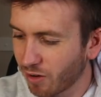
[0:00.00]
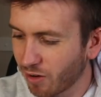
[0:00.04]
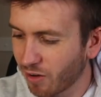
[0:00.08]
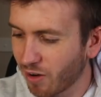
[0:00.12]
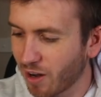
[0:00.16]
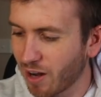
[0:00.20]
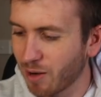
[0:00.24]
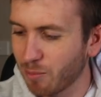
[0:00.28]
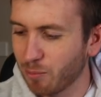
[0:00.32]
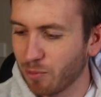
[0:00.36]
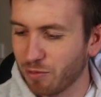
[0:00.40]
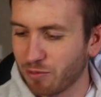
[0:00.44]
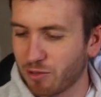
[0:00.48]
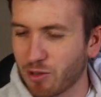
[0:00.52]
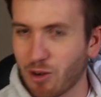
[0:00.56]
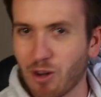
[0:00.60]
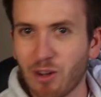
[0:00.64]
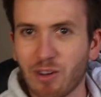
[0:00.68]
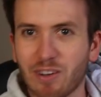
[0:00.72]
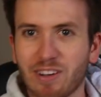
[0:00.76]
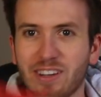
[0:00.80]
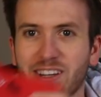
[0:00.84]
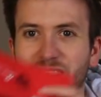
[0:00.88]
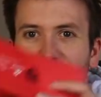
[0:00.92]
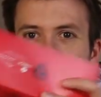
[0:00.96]
All right, we've
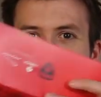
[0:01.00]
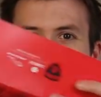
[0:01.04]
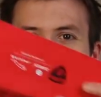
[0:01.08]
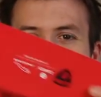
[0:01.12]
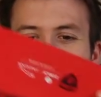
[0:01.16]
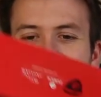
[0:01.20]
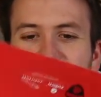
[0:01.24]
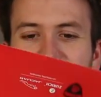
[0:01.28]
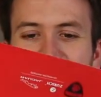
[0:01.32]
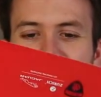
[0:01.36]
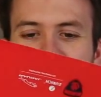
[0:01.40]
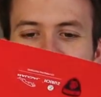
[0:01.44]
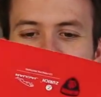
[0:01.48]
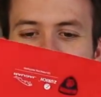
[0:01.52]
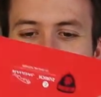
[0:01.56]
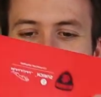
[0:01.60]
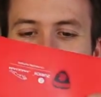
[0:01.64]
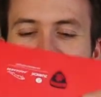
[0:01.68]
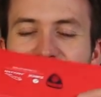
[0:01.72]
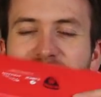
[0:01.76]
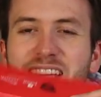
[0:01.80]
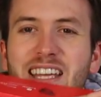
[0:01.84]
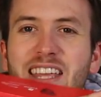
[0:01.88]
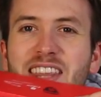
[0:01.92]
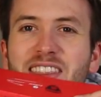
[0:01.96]
got
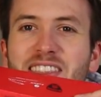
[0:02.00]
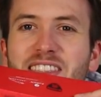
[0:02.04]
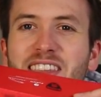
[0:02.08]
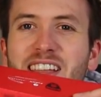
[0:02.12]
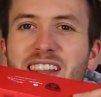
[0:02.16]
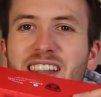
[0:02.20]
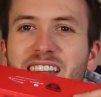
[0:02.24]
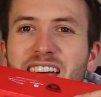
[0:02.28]
the